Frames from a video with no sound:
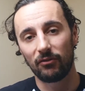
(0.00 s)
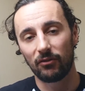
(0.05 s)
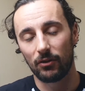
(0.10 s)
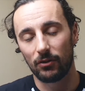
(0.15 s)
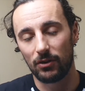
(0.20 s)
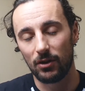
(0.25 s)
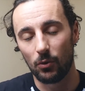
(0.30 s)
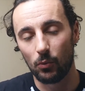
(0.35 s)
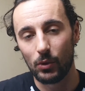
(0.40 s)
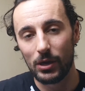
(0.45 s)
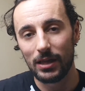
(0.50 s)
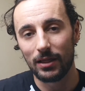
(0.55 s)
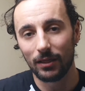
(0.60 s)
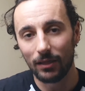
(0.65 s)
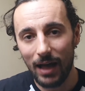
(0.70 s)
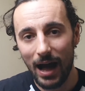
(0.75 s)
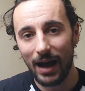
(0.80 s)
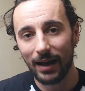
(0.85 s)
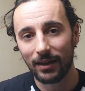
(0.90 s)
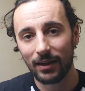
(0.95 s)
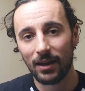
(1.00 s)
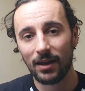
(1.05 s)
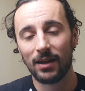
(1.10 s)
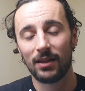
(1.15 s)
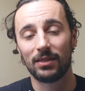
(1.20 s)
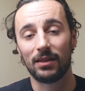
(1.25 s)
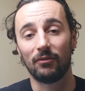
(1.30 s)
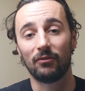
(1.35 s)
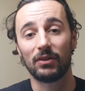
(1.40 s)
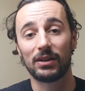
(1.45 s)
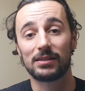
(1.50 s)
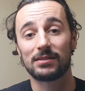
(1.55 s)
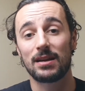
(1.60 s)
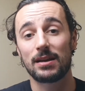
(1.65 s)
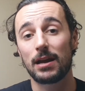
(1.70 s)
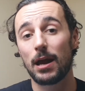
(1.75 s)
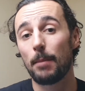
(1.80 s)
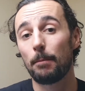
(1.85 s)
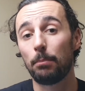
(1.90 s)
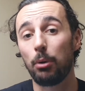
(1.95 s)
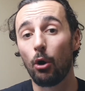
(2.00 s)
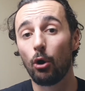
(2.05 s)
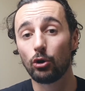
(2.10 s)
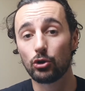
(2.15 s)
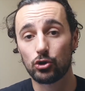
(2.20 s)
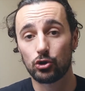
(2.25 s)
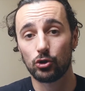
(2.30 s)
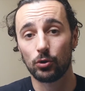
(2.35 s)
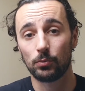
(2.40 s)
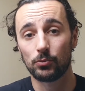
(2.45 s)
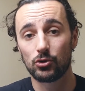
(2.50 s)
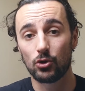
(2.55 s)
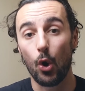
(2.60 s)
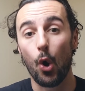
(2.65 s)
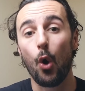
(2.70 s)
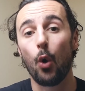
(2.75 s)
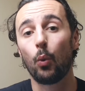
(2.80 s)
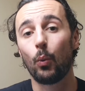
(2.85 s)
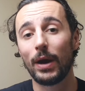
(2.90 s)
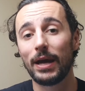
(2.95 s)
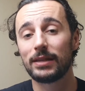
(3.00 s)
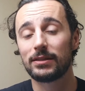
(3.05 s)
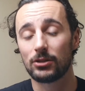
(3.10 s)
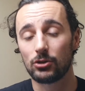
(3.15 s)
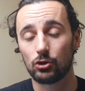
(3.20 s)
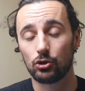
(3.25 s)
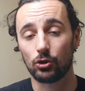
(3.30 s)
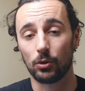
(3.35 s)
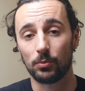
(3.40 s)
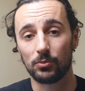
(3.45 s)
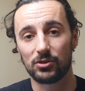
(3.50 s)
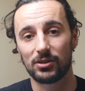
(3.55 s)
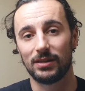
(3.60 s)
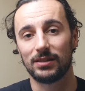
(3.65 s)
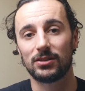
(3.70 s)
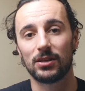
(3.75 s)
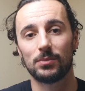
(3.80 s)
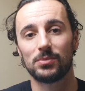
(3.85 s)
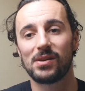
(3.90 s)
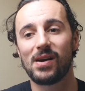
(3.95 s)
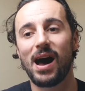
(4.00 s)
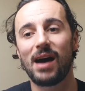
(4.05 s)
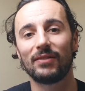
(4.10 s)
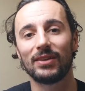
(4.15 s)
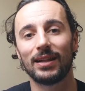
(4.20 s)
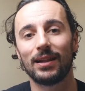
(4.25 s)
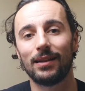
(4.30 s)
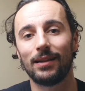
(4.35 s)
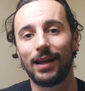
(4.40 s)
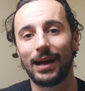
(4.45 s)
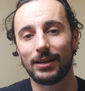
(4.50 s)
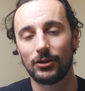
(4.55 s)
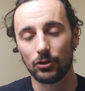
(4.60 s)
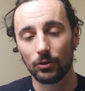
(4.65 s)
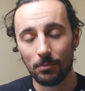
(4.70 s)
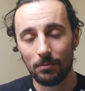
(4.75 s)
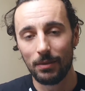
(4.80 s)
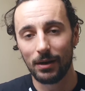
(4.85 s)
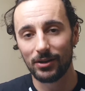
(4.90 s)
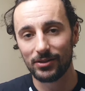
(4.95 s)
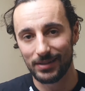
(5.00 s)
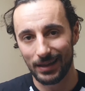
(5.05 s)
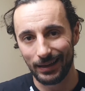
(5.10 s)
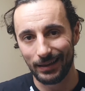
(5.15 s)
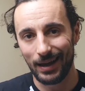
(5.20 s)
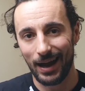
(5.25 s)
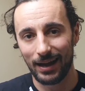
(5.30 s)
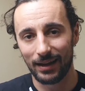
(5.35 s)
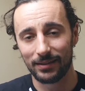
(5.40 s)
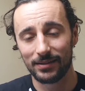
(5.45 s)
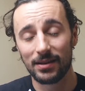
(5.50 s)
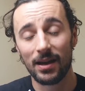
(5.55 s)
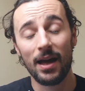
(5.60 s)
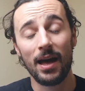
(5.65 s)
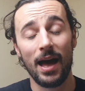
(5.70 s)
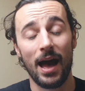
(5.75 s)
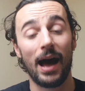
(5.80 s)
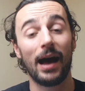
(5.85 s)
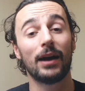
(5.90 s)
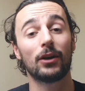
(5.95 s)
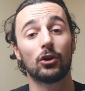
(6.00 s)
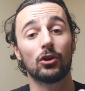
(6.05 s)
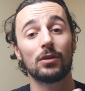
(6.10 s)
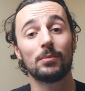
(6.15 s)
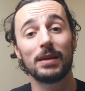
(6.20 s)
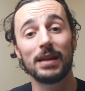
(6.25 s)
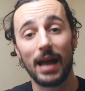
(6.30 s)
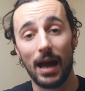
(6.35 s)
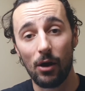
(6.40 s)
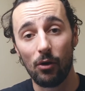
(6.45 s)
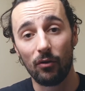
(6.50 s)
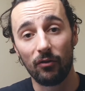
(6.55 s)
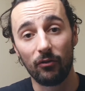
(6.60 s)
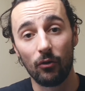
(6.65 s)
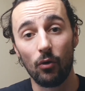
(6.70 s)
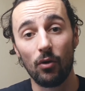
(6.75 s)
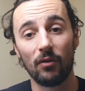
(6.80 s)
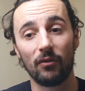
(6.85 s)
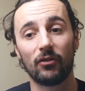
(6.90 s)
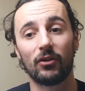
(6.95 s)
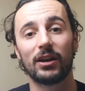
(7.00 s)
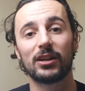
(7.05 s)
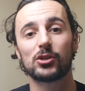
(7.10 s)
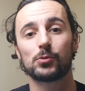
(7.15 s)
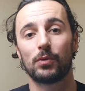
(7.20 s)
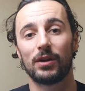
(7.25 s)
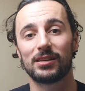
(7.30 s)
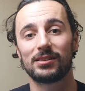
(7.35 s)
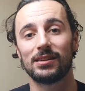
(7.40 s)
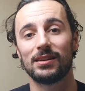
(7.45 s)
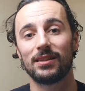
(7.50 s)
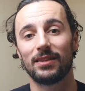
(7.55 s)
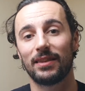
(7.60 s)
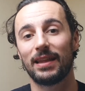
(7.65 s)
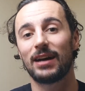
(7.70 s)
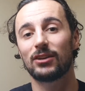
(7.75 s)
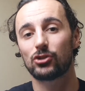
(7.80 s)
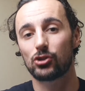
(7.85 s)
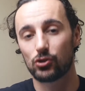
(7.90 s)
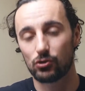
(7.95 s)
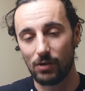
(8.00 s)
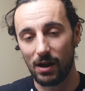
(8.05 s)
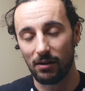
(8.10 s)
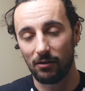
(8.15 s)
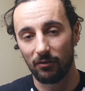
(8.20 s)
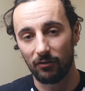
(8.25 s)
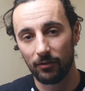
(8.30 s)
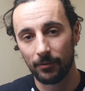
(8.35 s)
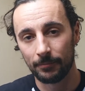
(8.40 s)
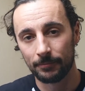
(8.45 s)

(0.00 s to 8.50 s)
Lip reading: that we lack, then things like pause jumps or weighted jumps in terms of having light dumbbells in hand are going to be helpful for expressing that strength.